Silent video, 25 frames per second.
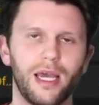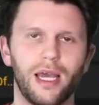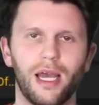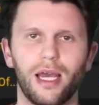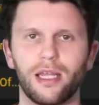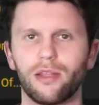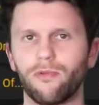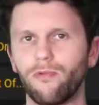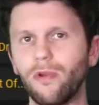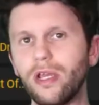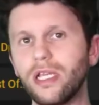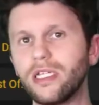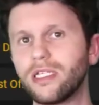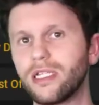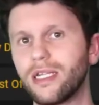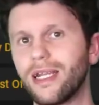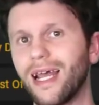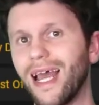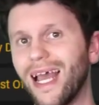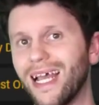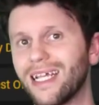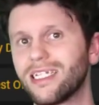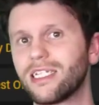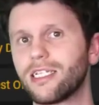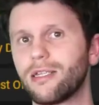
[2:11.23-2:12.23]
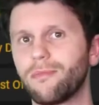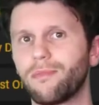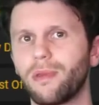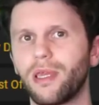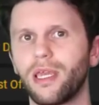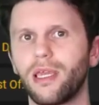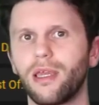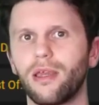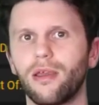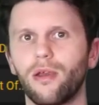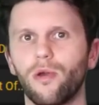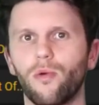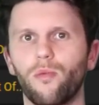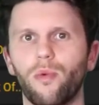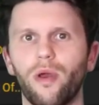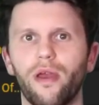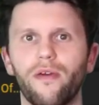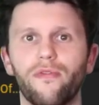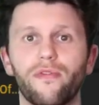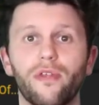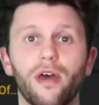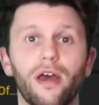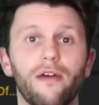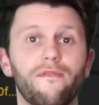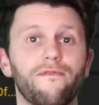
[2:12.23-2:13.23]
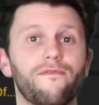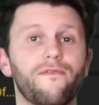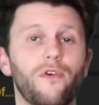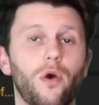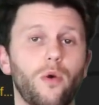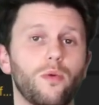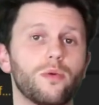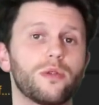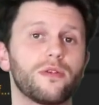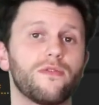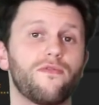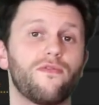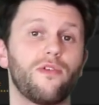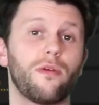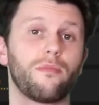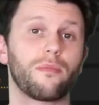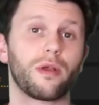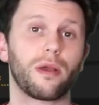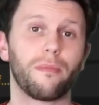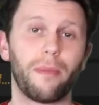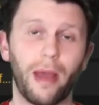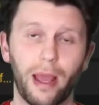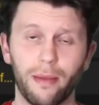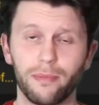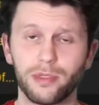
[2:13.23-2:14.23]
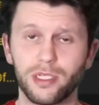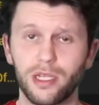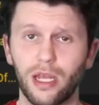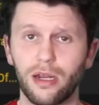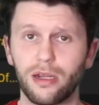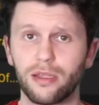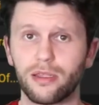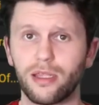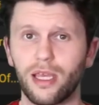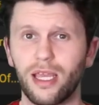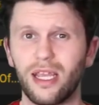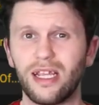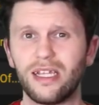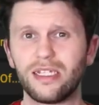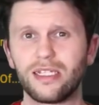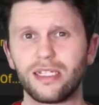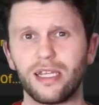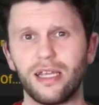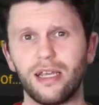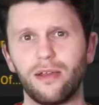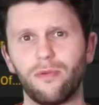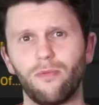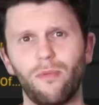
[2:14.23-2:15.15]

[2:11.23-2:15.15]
And the reason has to be with a fault from Kabam's side of things,